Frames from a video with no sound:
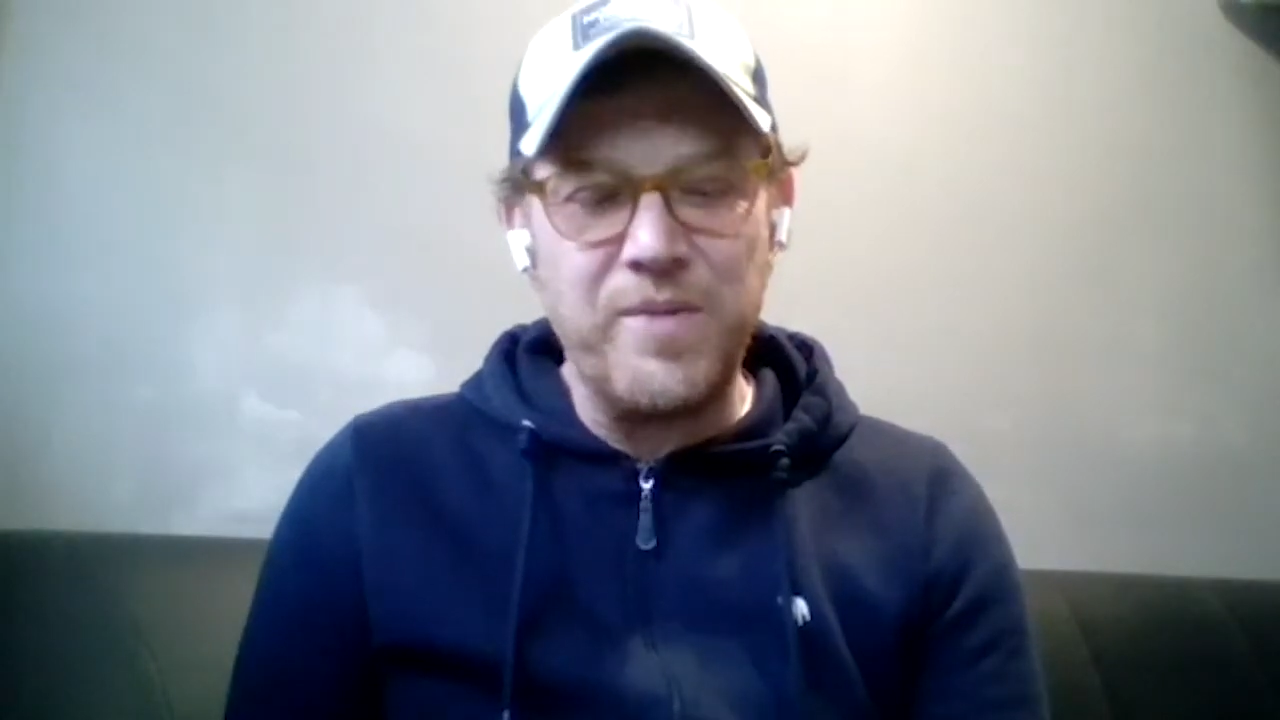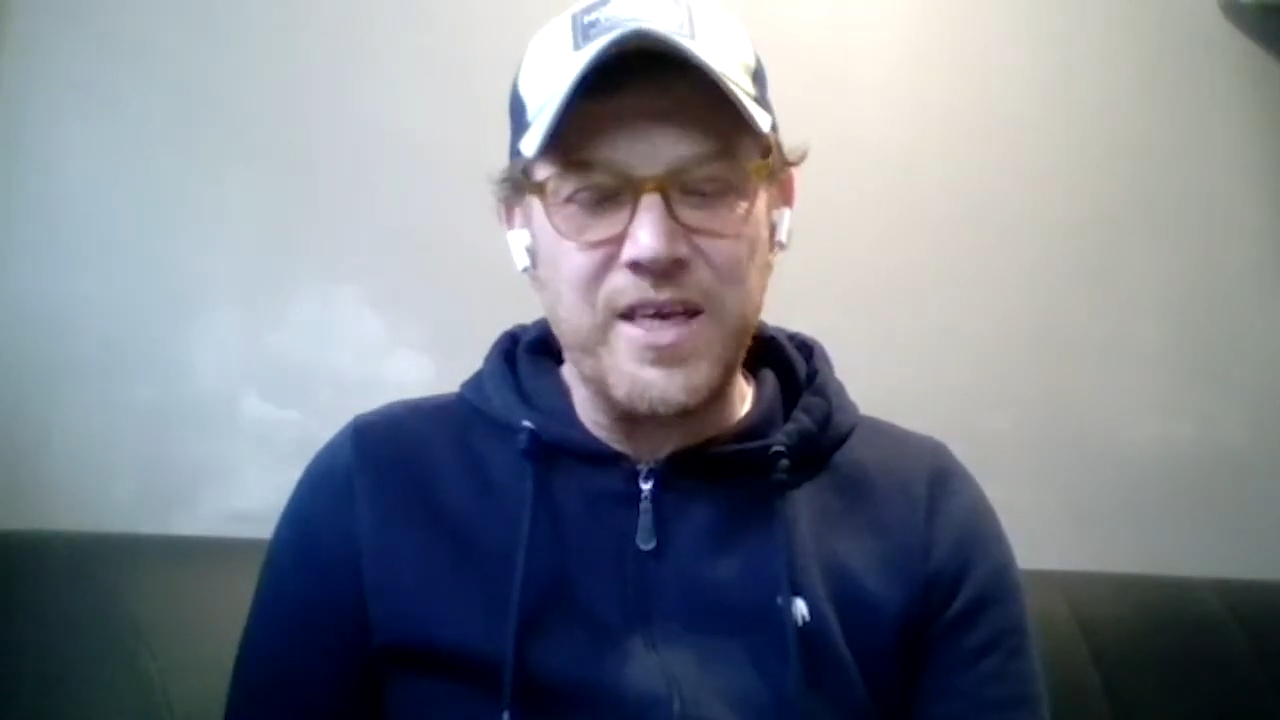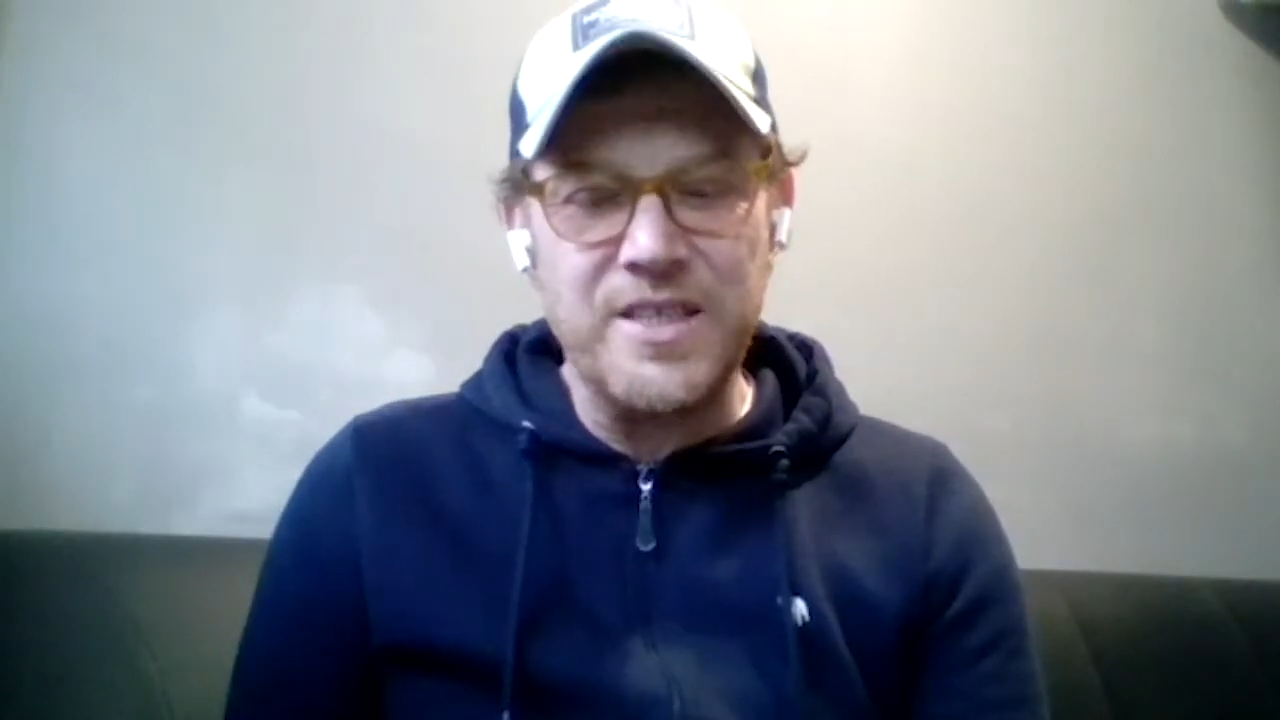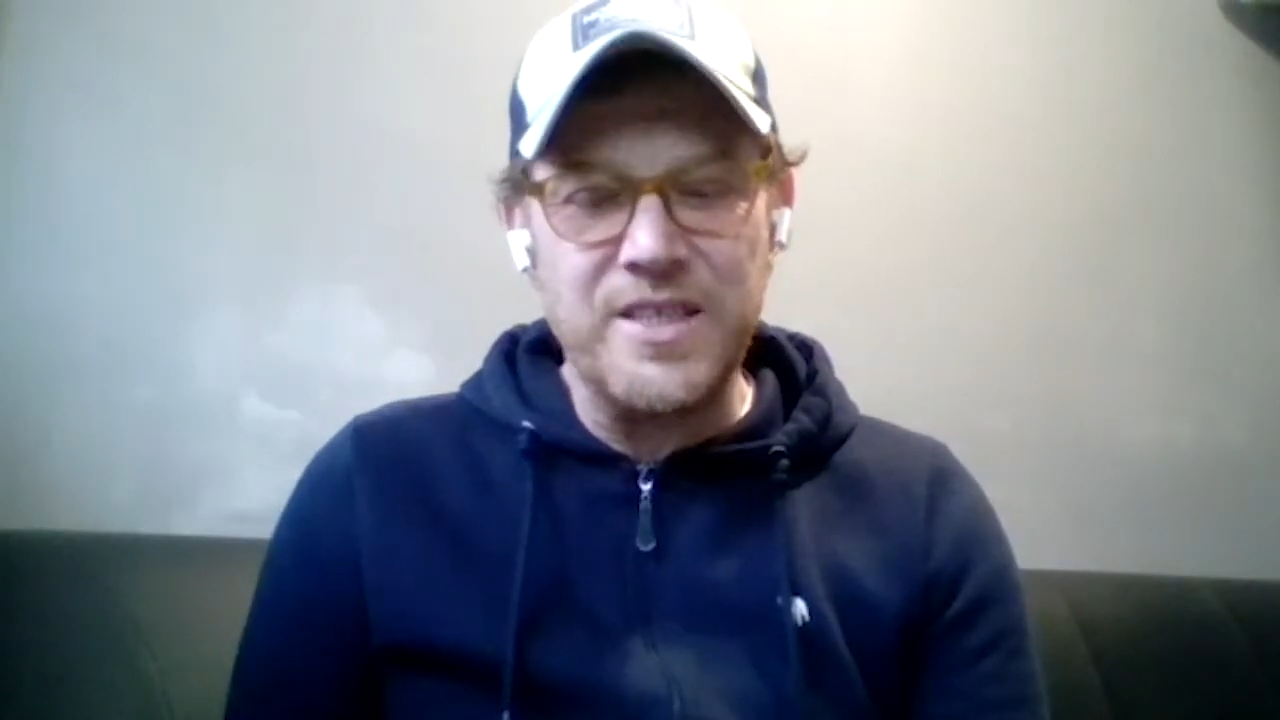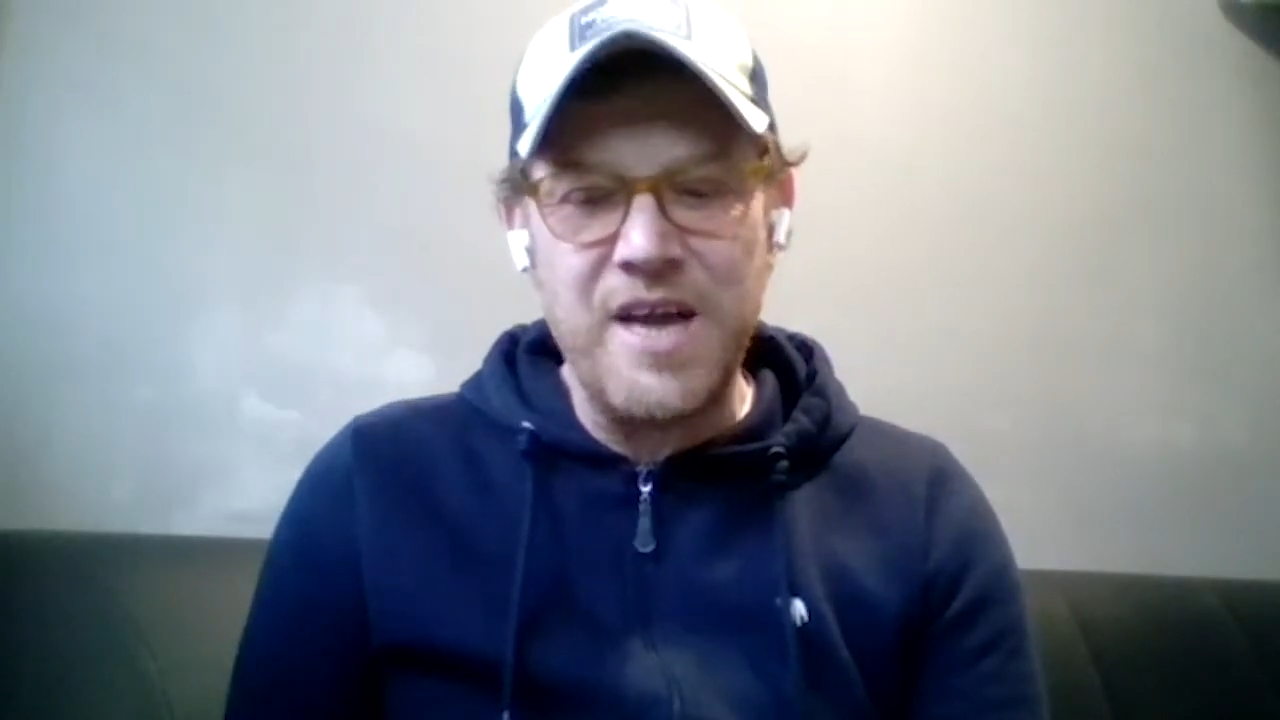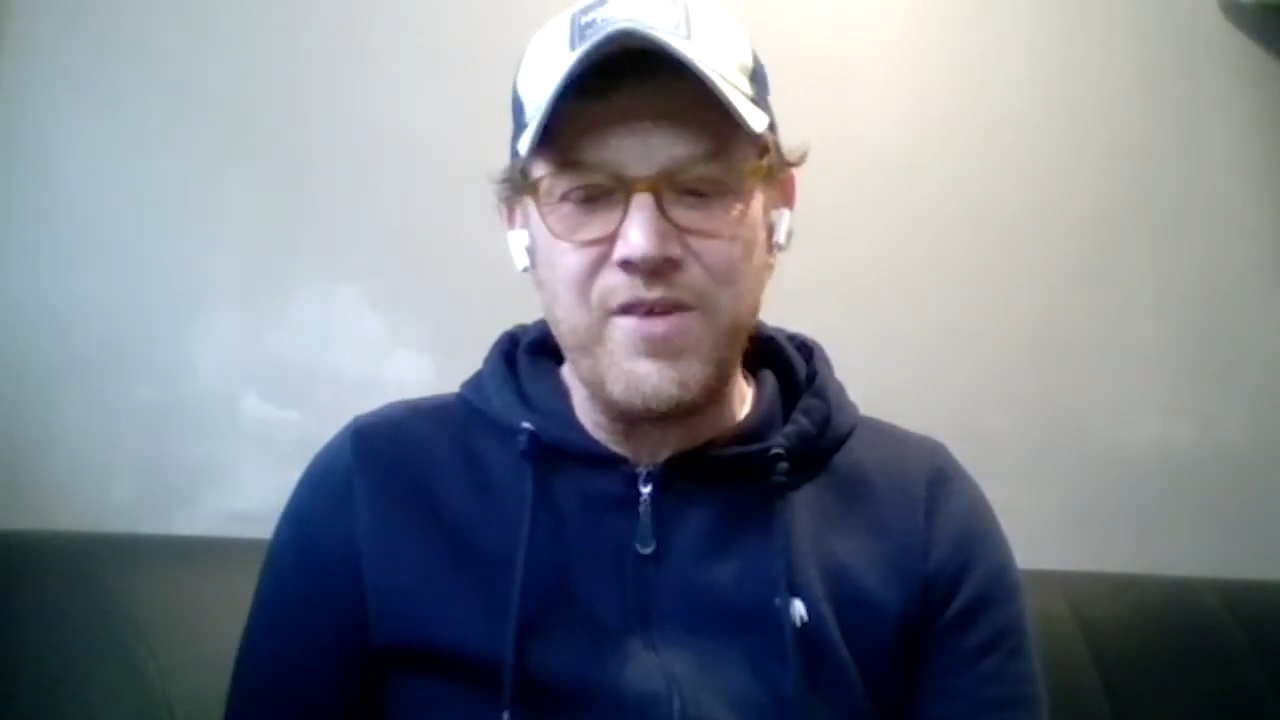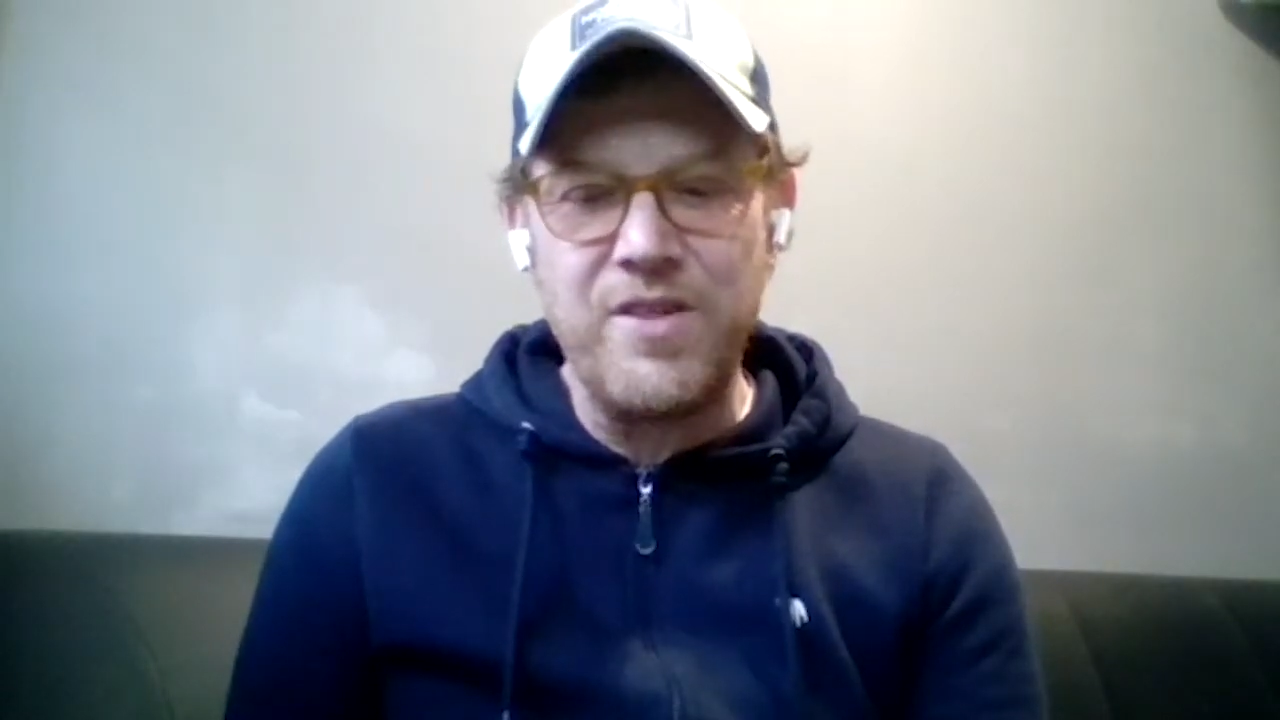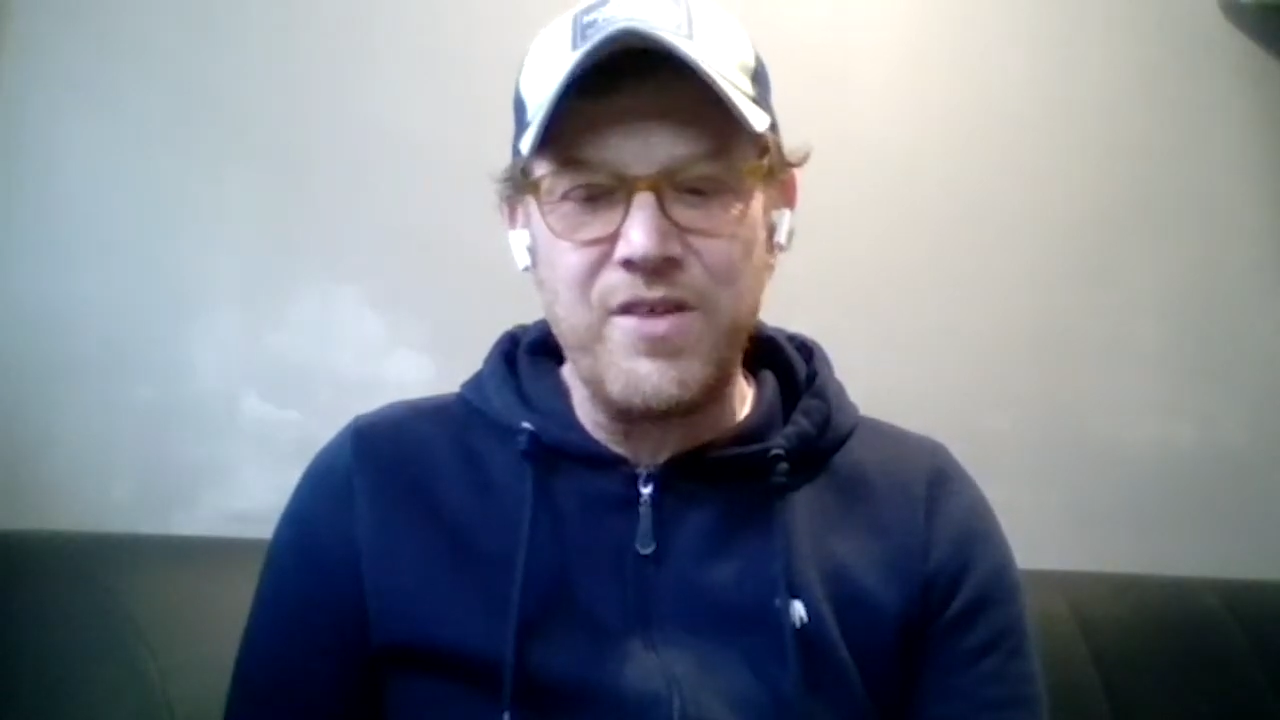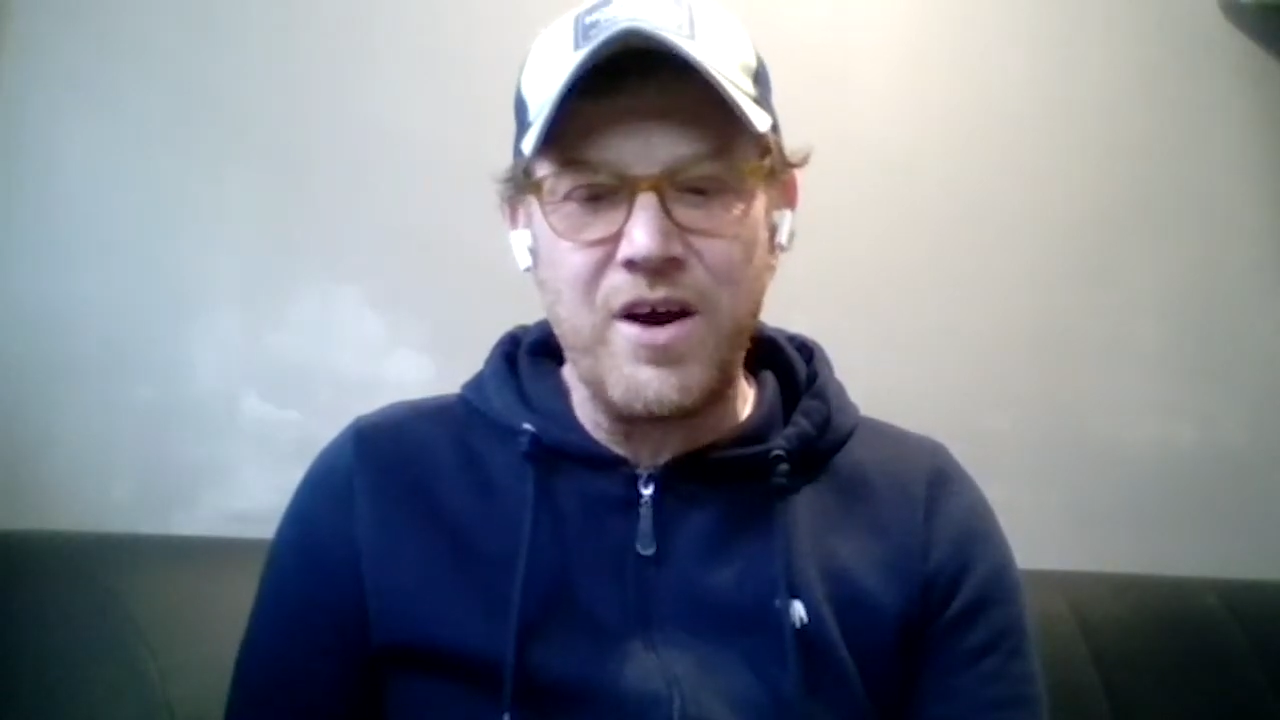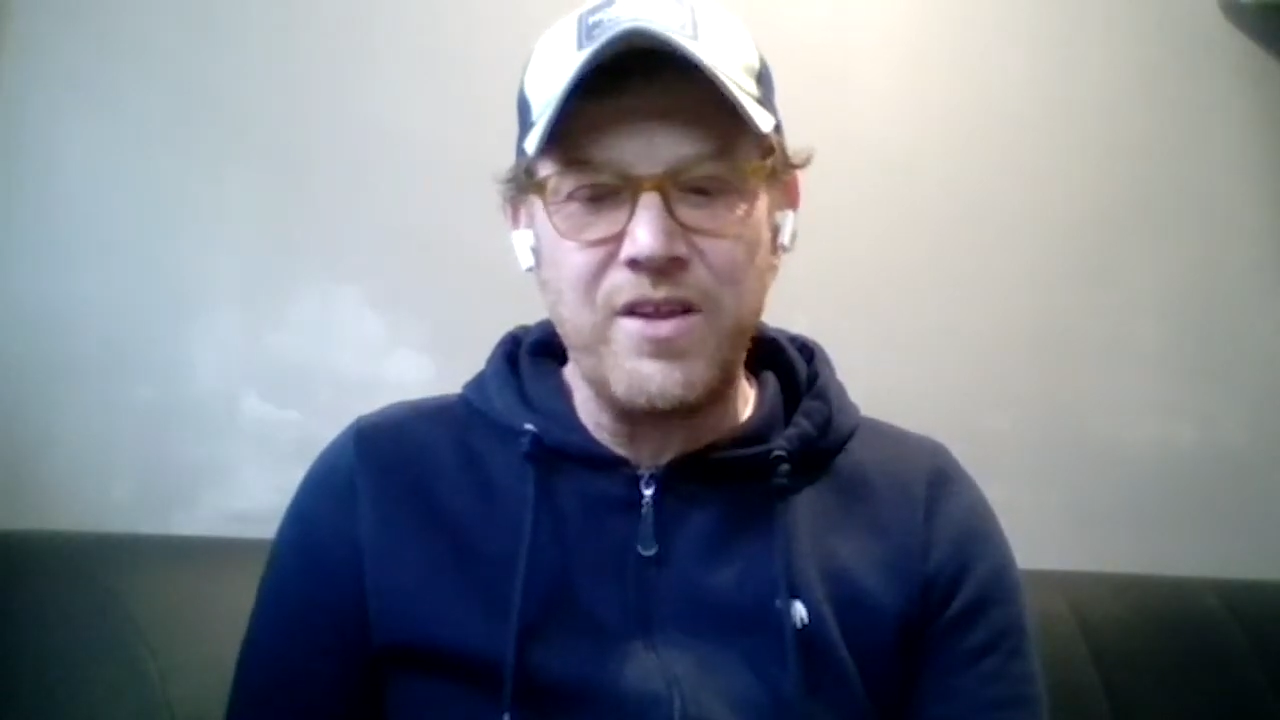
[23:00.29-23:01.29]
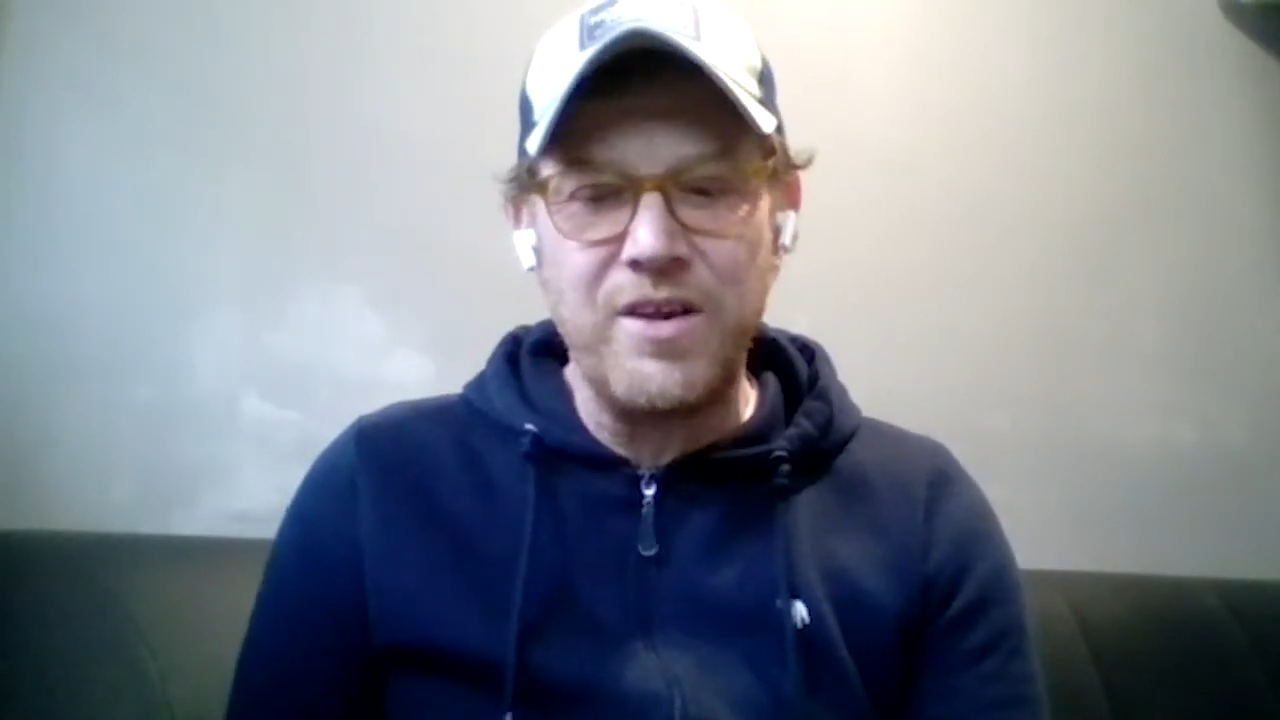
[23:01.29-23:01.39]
because I never thought